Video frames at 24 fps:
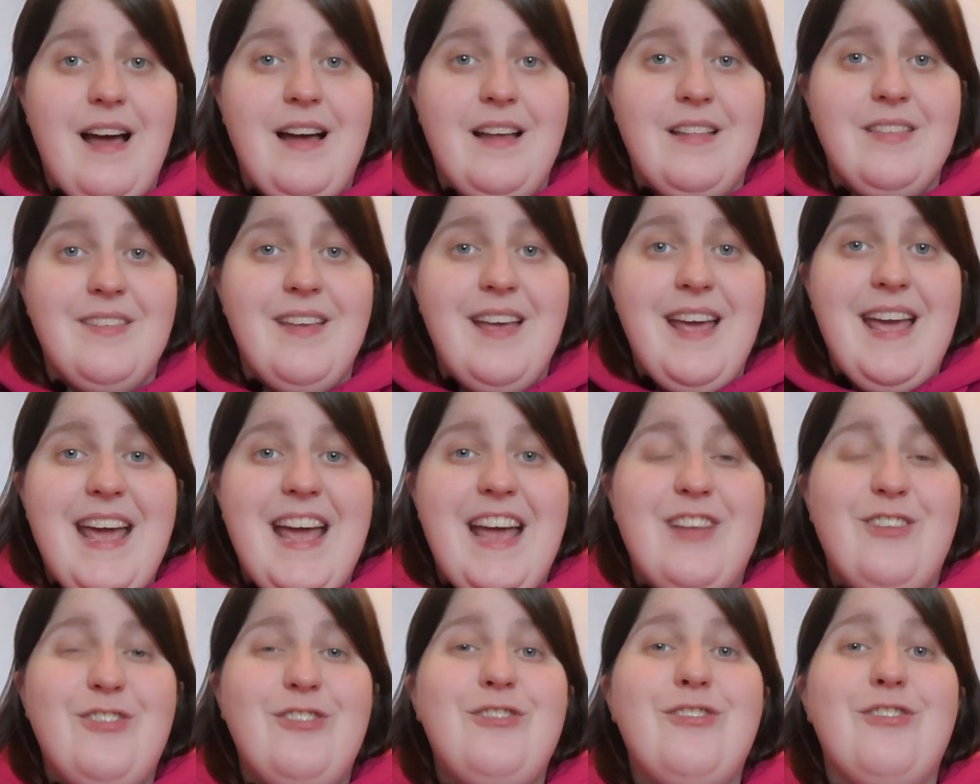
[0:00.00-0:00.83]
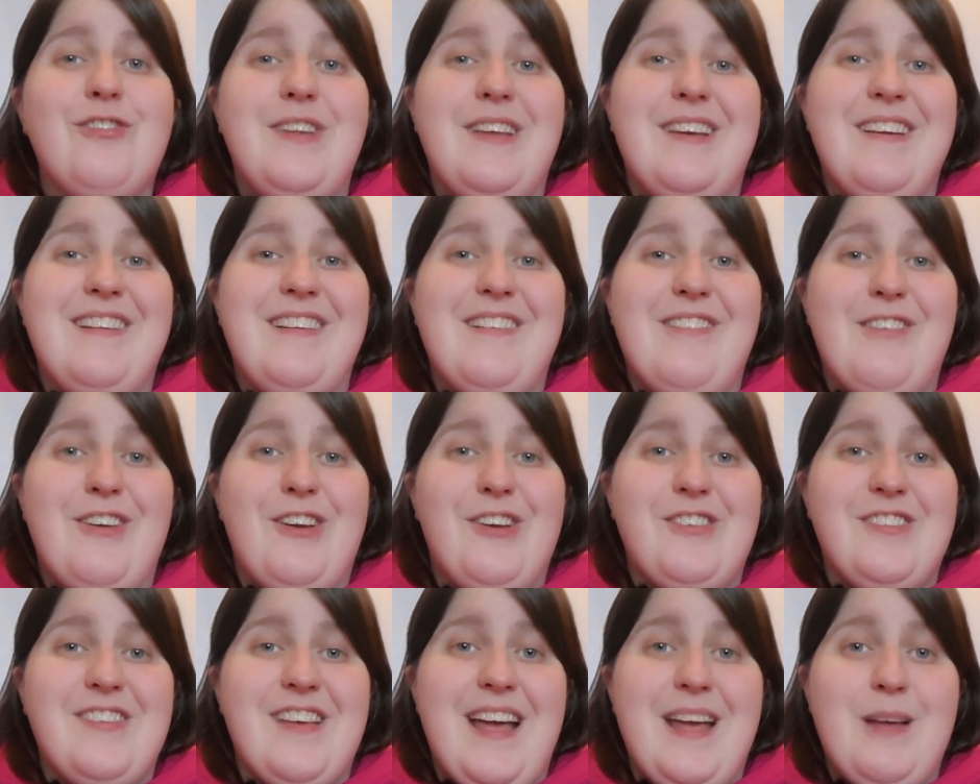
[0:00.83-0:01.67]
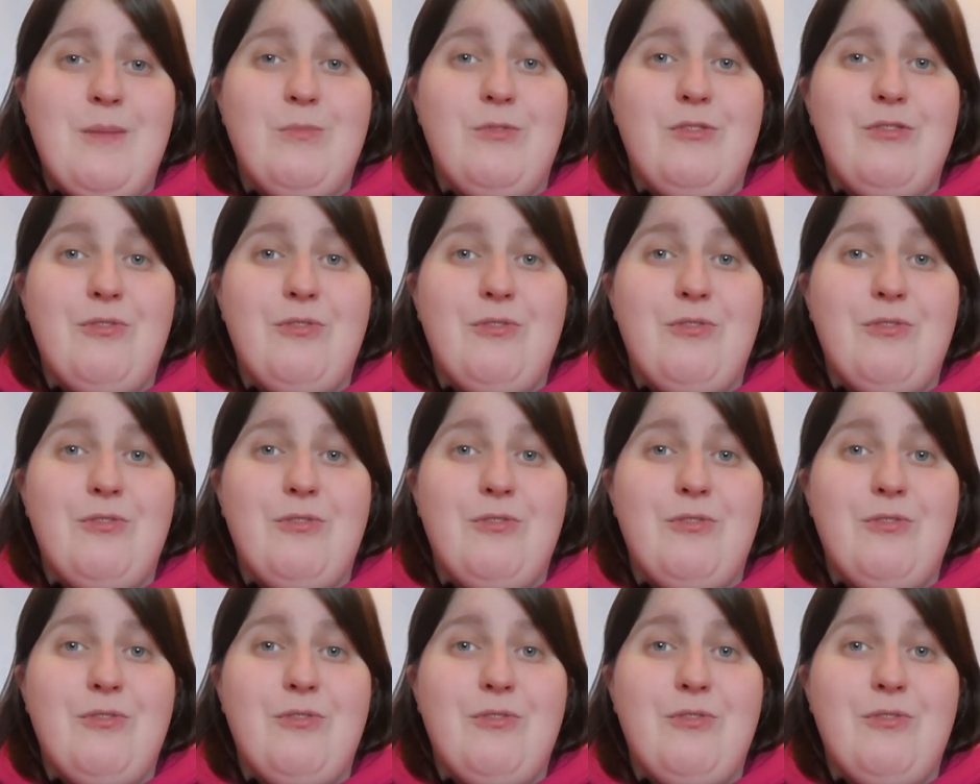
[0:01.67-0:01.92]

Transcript: and it's just a really, really good time.